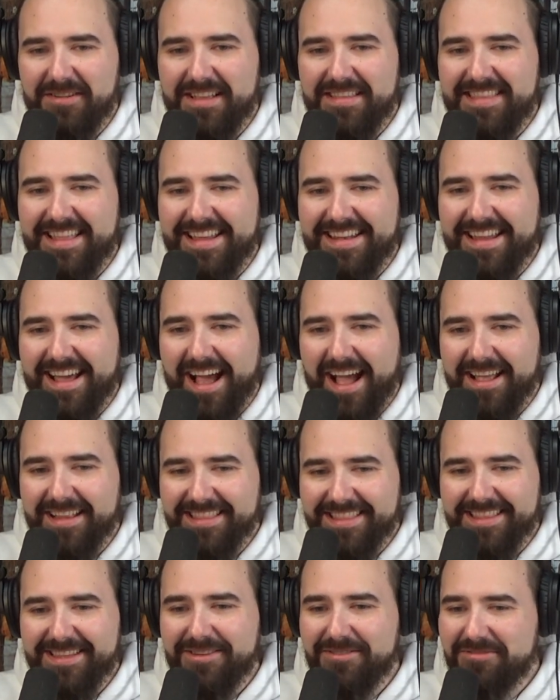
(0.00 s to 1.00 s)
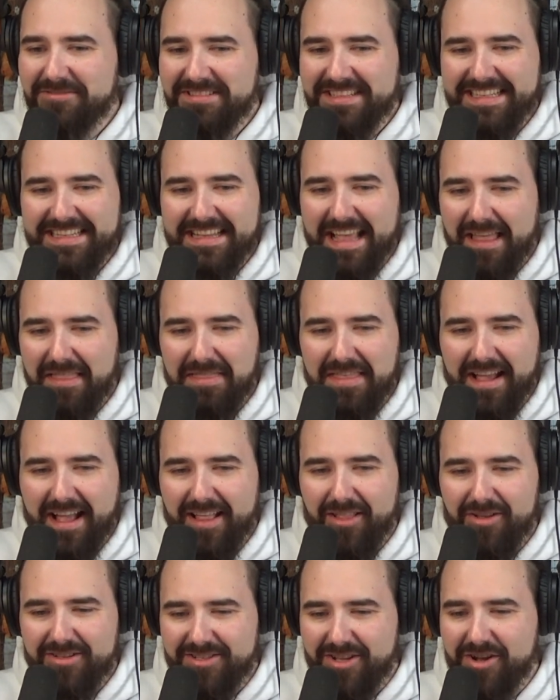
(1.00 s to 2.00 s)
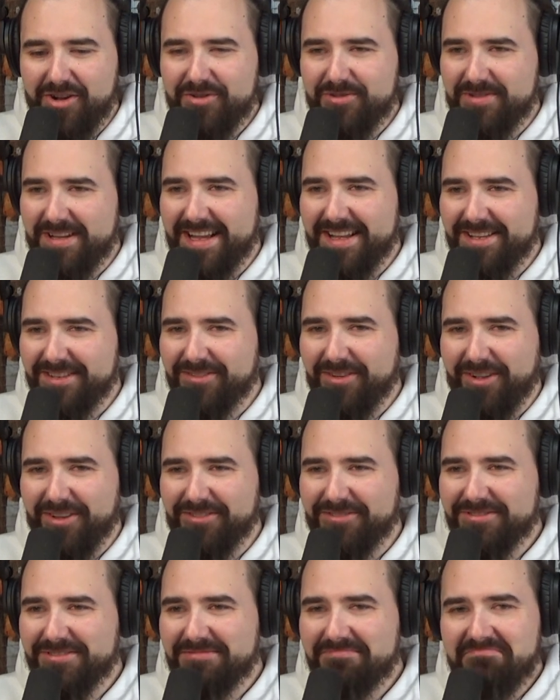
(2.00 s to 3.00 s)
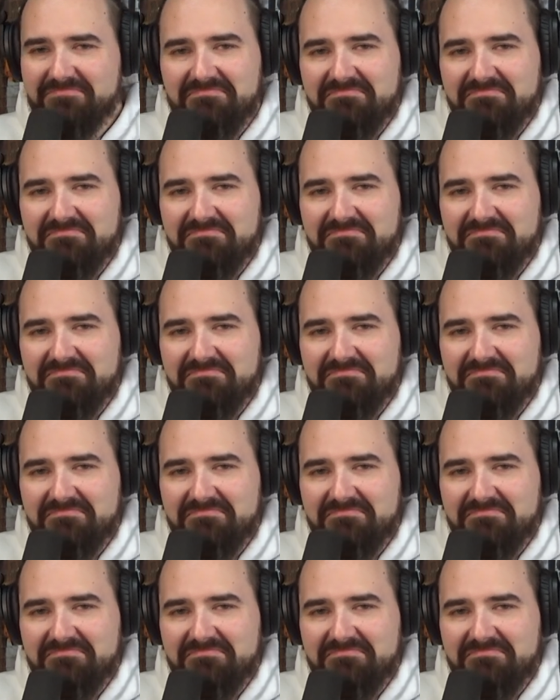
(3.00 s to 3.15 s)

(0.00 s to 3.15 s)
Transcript: And then I literally, I think I lost $180